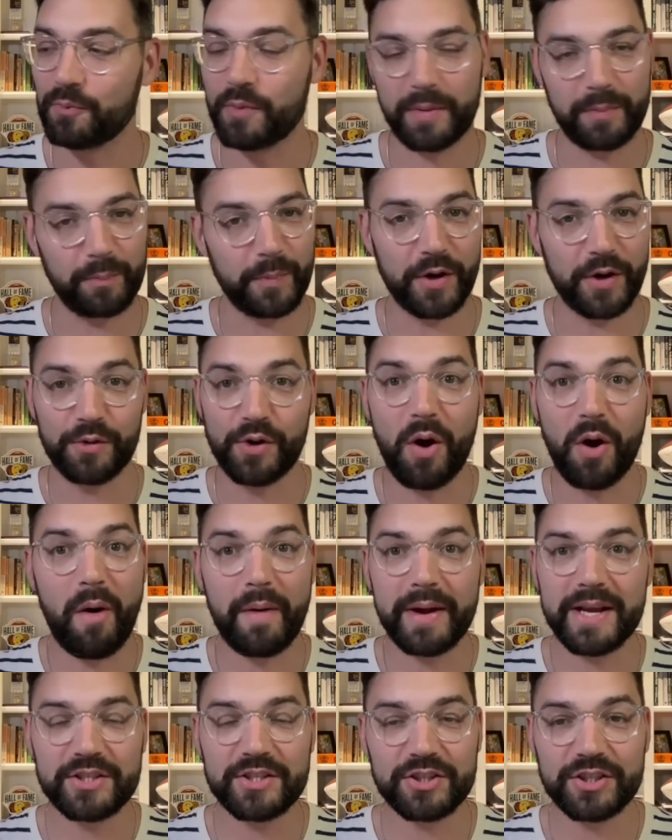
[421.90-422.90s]
We don't know how
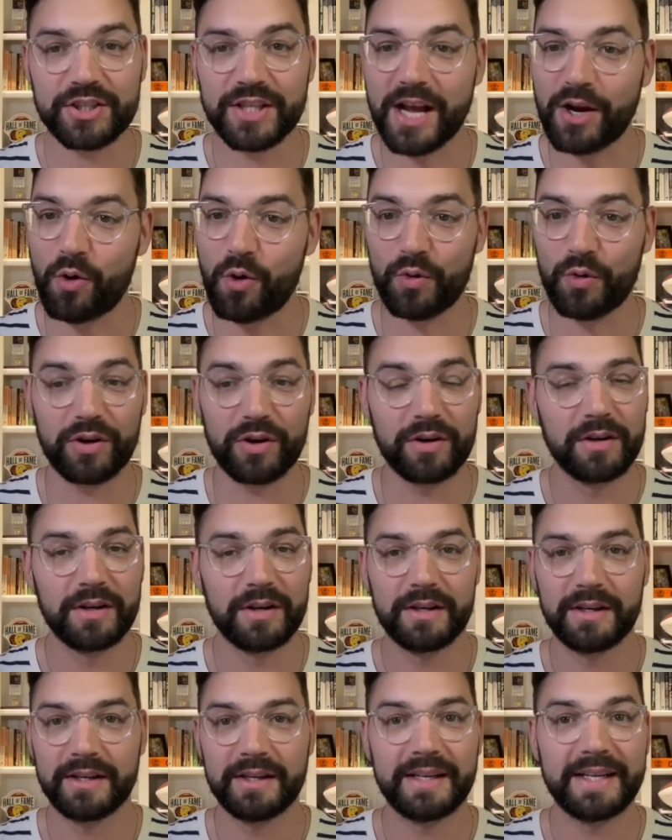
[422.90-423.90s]
he is a slot corner.
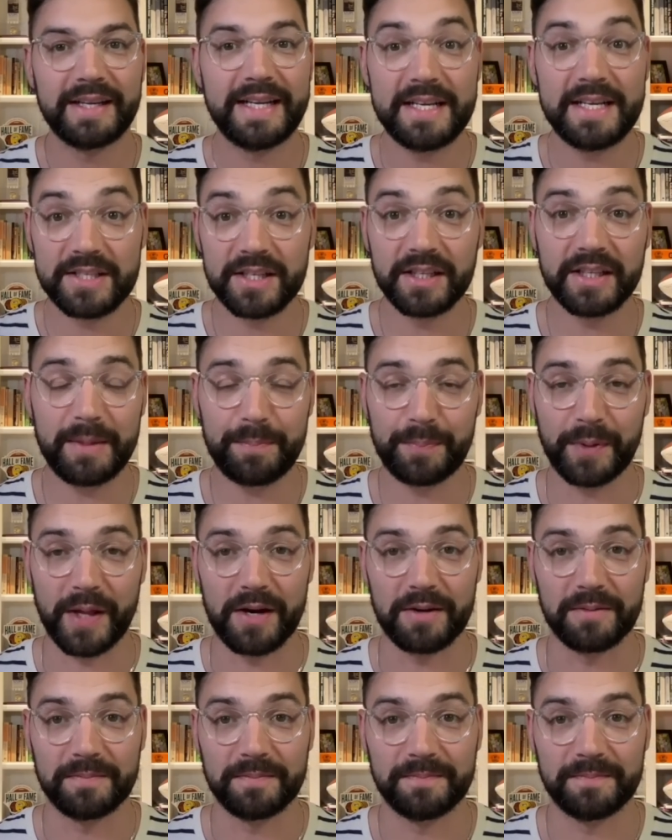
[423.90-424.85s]
He's an elite player.